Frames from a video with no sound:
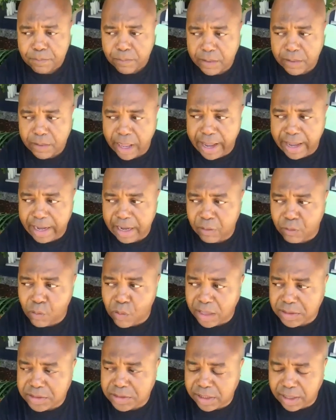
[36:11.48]
And
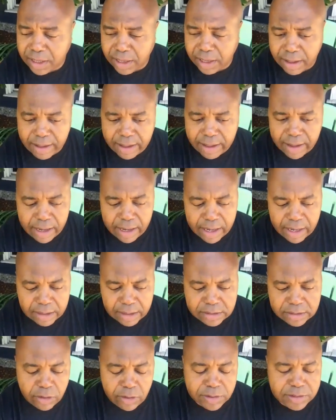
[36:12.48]

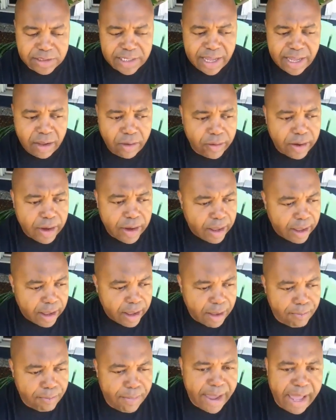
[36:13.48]
it turns out,
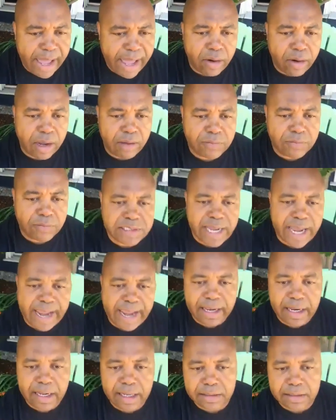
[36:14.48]
a matter of
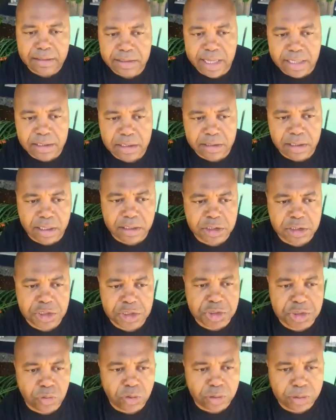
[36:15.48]
talent that
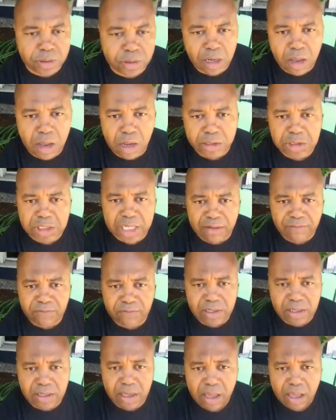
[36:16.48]
ensured the
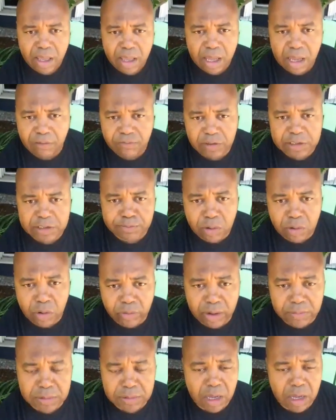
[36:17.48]
longevity of these
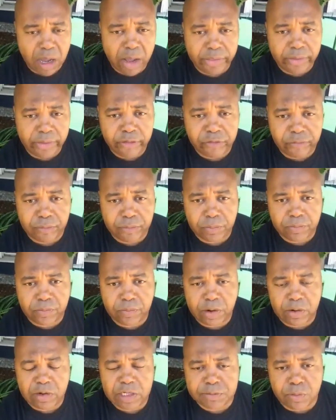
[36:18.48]
programs. All those
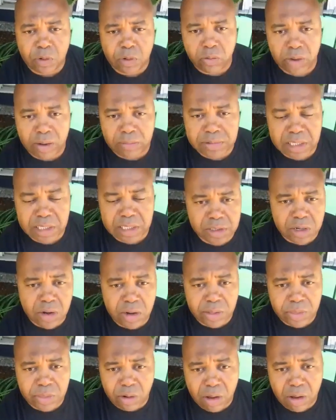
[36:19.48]
various programs they
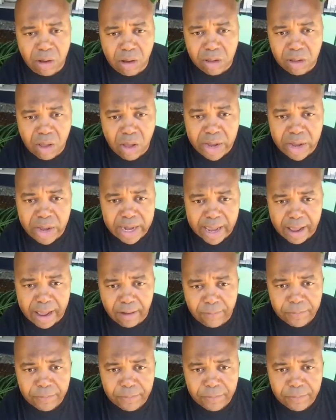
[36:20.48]
started, they're all gone now,